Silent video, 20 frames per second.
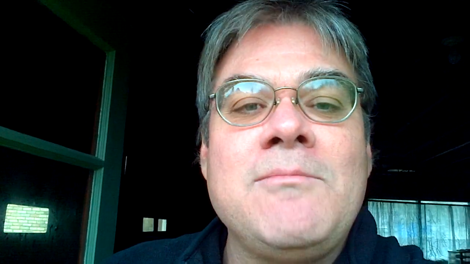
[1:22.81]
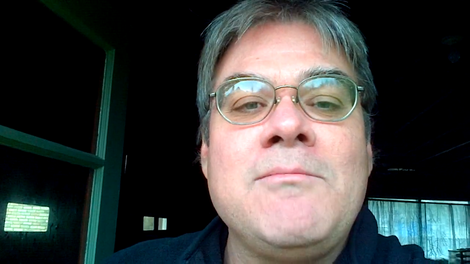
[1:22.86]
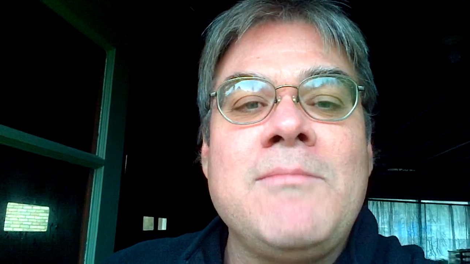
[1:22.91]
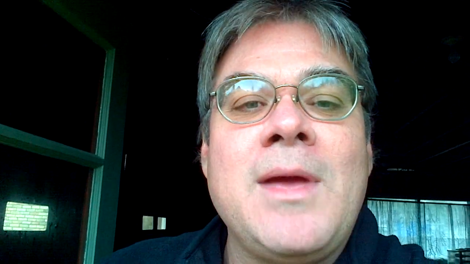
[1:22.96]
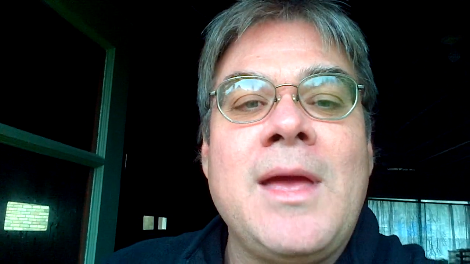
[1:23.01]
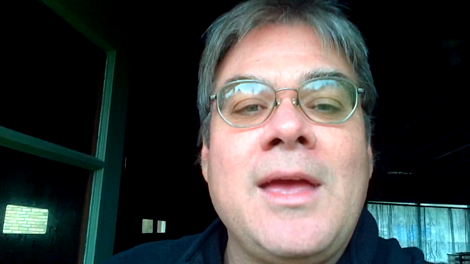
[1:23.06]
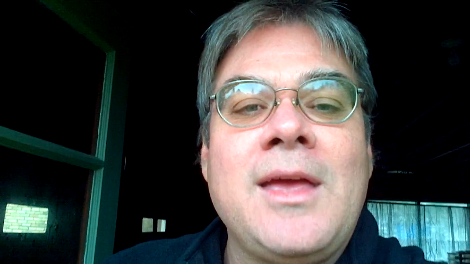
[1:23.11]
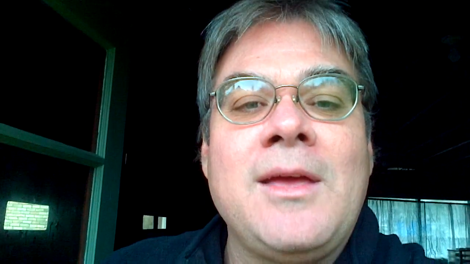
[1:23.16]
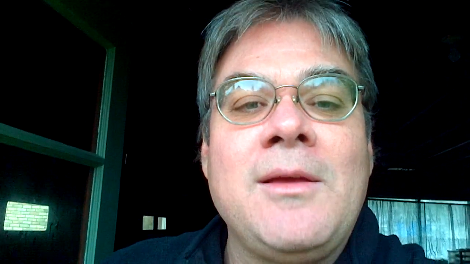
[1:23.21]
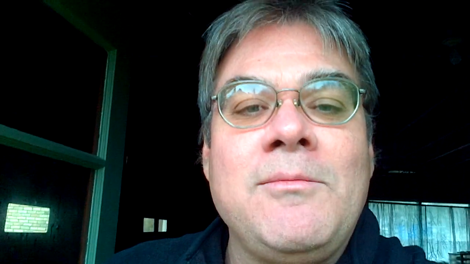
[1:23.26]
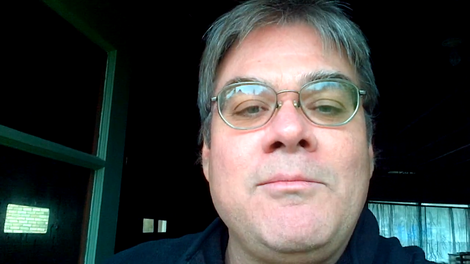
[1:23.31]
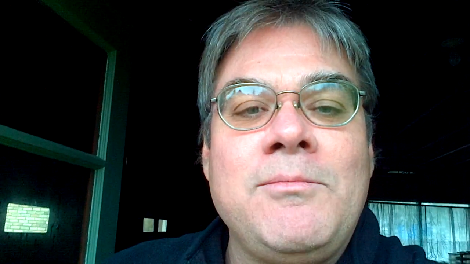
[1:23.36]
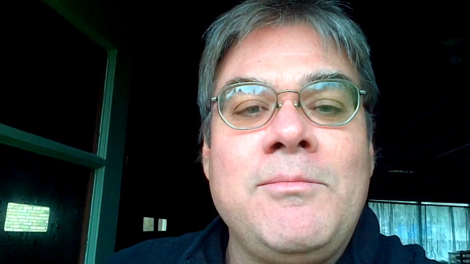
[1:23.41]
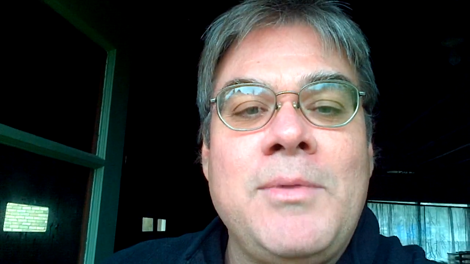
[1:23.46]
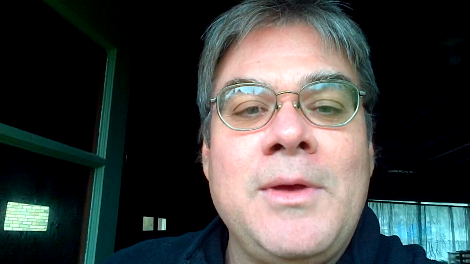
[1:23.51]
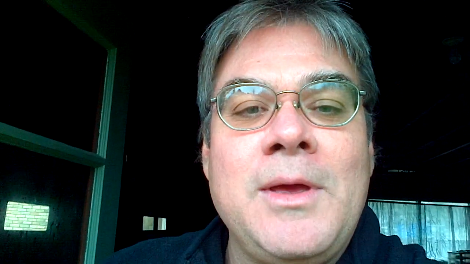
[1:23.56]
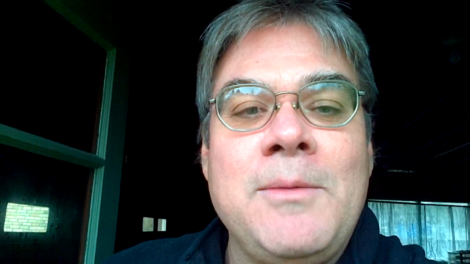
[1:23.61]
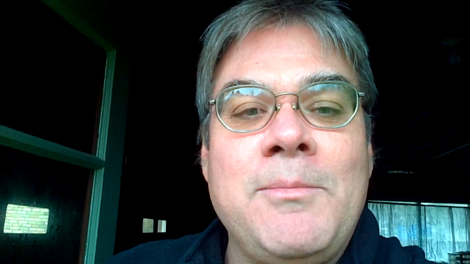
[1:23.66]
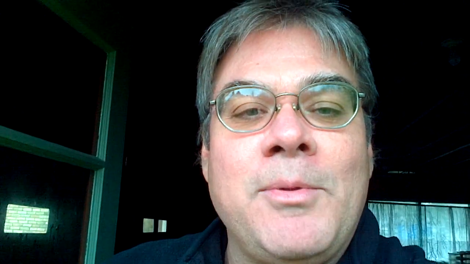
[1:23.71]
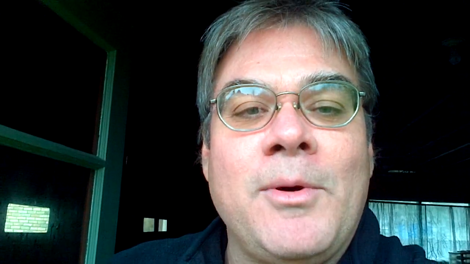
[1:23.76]
making
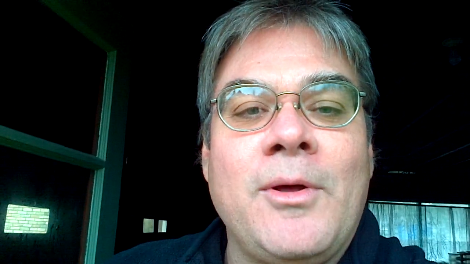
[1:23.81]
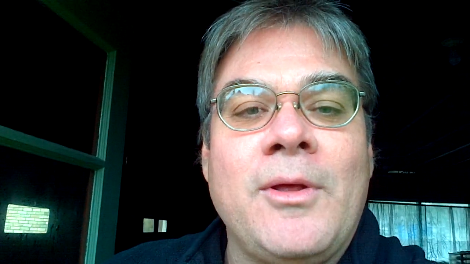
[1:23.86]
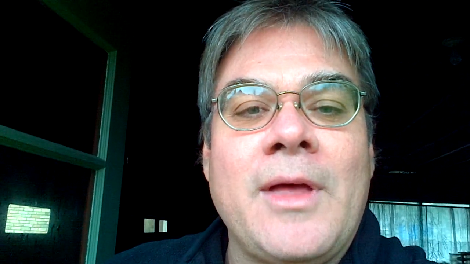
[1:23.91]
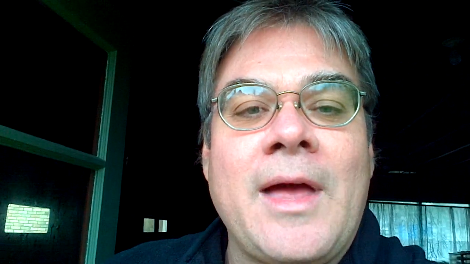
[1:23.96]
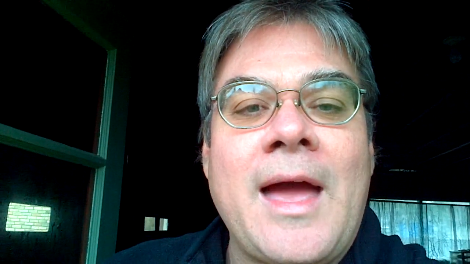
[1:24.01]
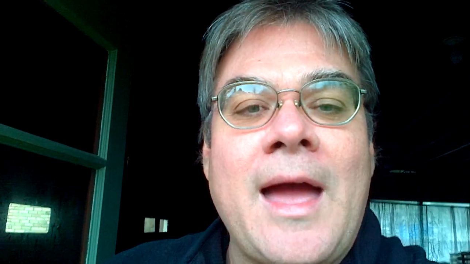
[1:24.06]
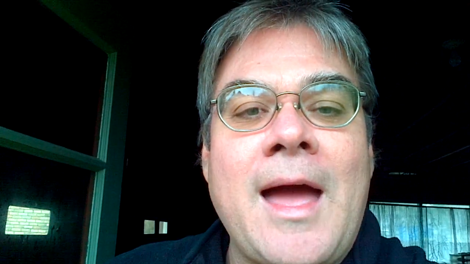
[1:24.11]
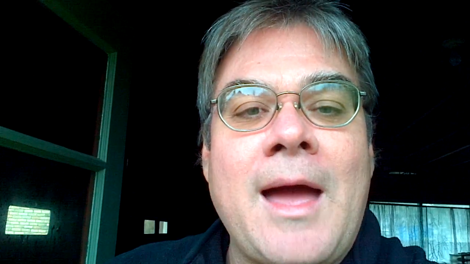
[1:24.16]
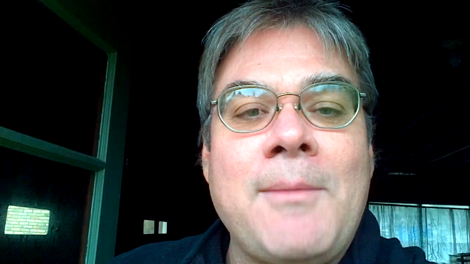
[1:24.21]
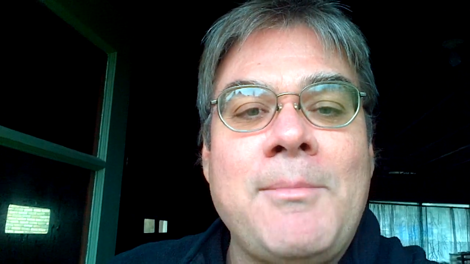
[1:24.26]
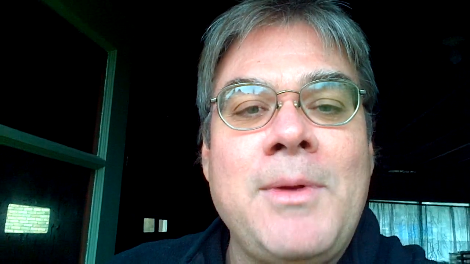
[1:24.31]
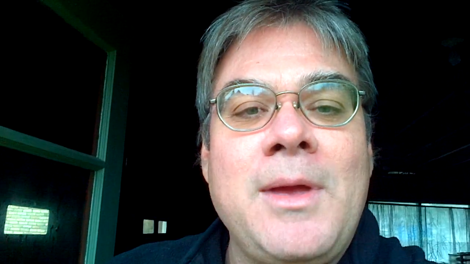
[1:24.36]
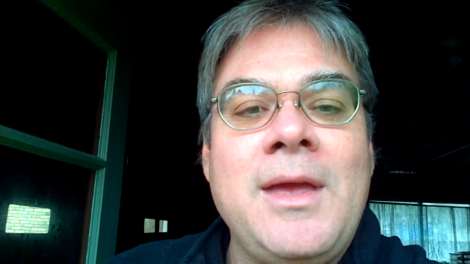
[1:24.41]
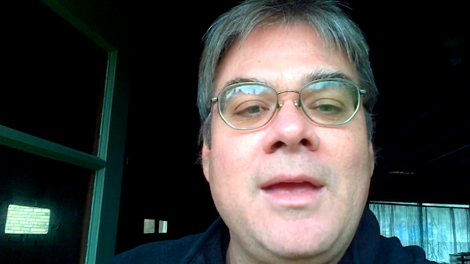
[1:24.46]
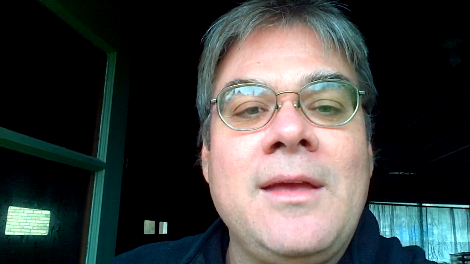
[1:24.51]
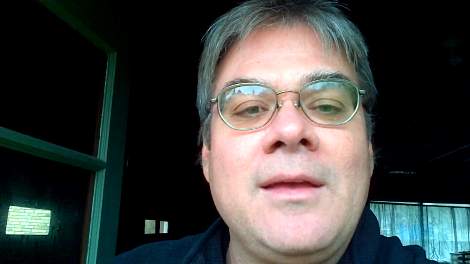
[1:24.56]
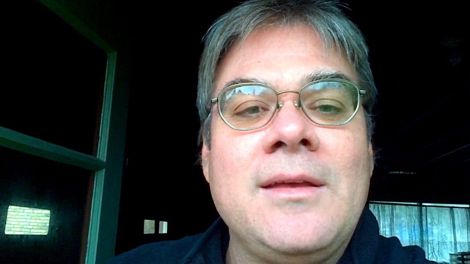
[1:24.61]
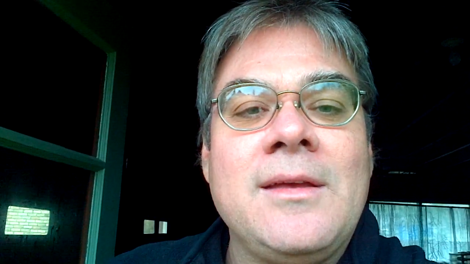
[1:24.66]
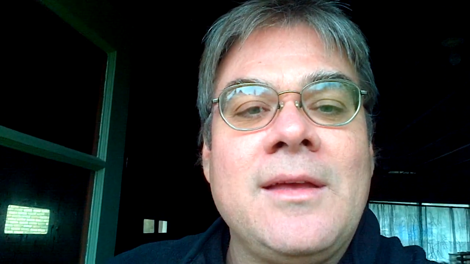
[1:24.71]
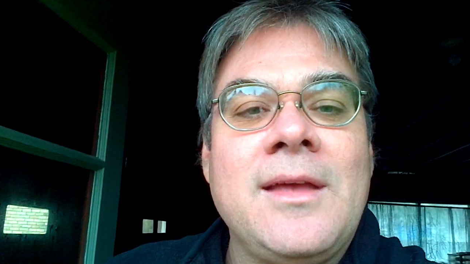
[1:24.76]
people
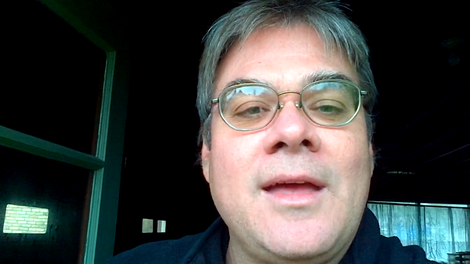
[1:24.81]
happy,